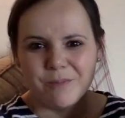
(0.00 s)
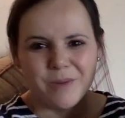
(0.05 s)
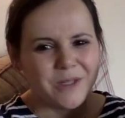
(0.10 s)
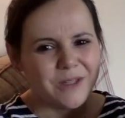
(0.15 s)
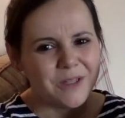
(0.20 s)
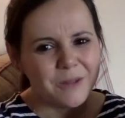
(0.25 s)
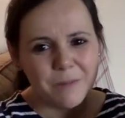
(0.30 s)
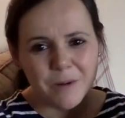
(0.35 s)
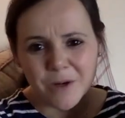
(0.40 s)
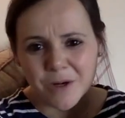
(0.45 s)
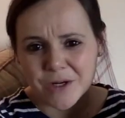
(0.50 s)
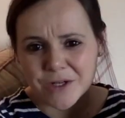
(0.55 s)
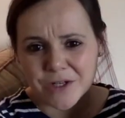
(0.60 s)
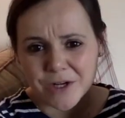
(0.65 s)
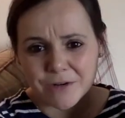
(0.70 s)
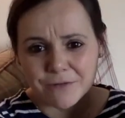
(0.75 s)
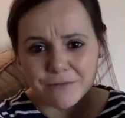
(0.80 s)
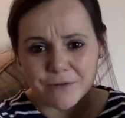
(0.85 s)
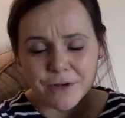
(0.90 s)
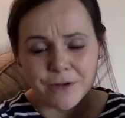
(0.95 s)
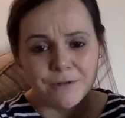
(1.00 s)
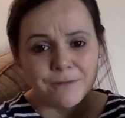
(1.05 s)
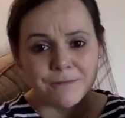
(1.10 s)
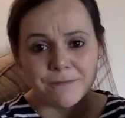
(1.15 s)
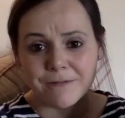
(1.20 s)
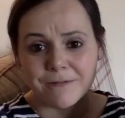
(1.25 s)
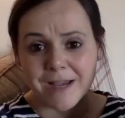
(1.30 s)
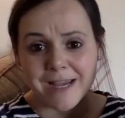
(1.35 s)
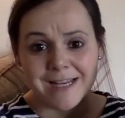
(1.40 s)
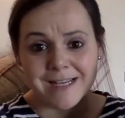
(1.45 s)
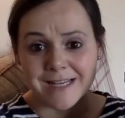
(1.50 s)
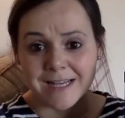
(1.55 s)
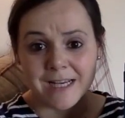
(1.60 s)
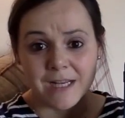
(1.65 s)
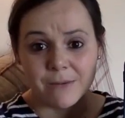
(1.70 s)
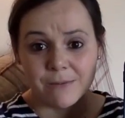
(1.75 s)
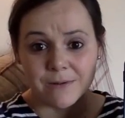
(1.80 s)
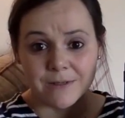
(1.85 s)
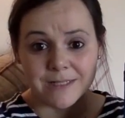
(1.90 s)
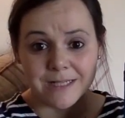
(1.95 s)
But the poor dove couldn't find
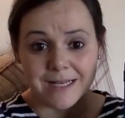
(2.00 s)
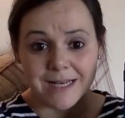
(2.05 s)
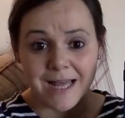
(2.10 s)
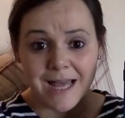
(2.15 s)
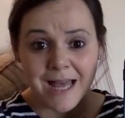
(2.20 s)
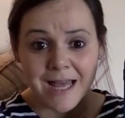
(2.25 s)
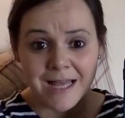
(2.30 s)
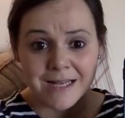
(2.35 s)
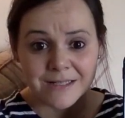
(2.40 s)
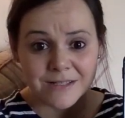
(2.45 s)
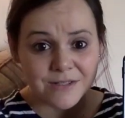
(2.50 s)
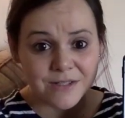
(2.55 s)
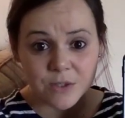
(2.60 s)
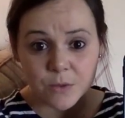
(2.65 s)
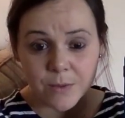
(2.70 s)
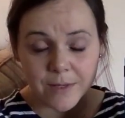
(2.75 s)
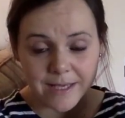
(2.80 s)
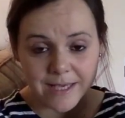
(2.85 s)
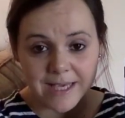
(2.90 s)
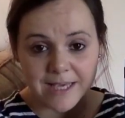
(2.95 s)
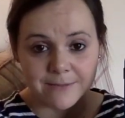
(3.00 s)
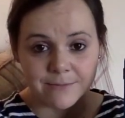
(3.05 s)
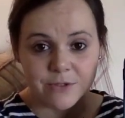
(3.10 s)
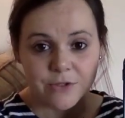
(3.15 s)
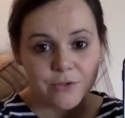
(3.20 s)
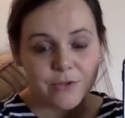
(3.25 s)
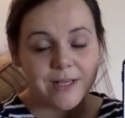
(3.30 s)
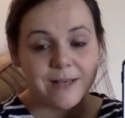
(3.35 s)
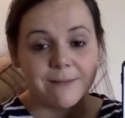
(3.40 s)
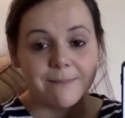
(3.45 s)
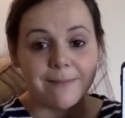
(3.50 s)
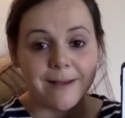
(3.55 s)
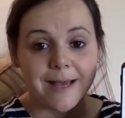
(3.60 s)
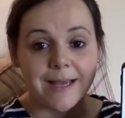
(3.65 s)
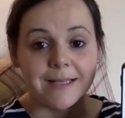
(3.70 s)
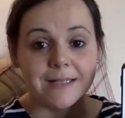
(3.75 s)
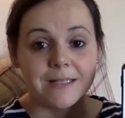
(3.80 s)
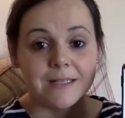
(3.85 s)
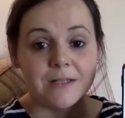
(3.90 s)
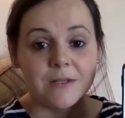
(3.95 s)
anywhere to land, and so it came straight
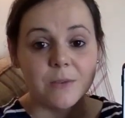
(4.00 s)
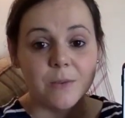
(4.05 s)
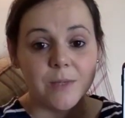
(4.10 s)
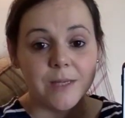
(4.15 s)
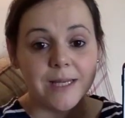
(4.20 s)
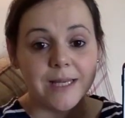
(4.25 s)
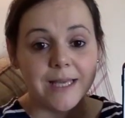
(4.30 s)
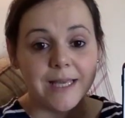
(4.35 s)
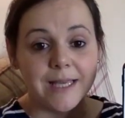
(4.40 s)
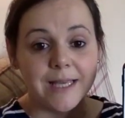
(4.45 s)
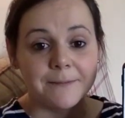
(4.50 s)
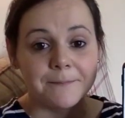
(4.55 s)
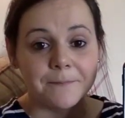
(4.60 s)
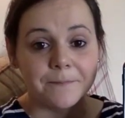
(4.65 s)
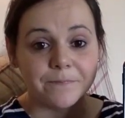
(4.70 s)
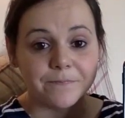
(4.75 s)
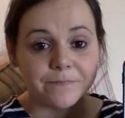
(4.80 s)
back to Noah again.